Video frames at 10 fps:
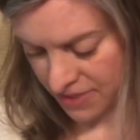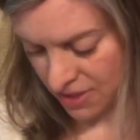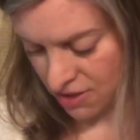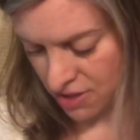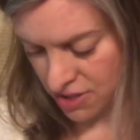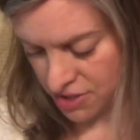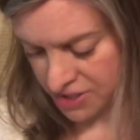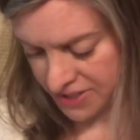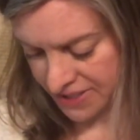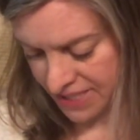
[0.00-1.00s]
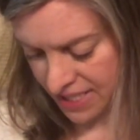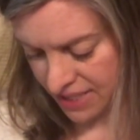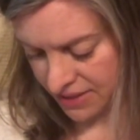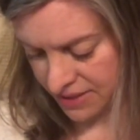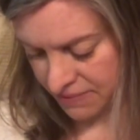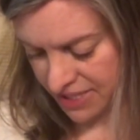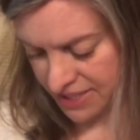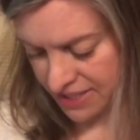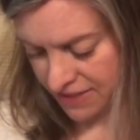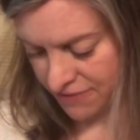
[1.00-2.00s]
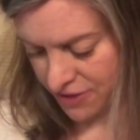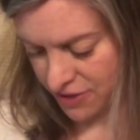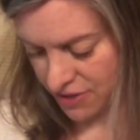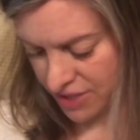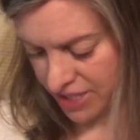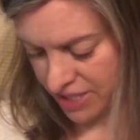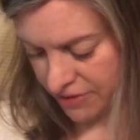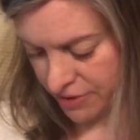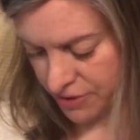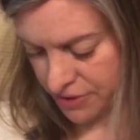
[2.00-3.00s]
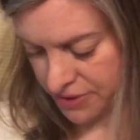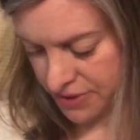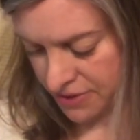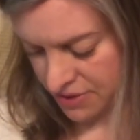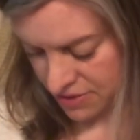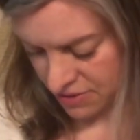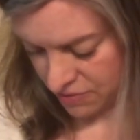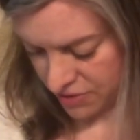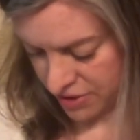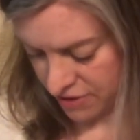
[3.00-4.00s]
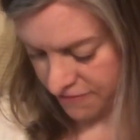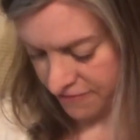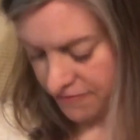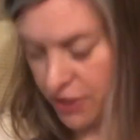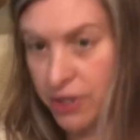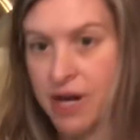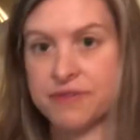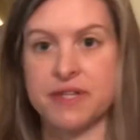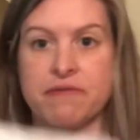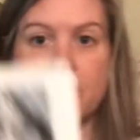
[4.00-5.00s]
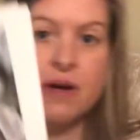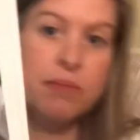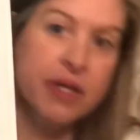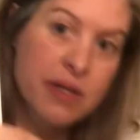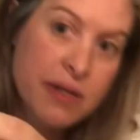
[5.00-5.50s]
harder to see. Let me see if there are any others. There are photographs of them.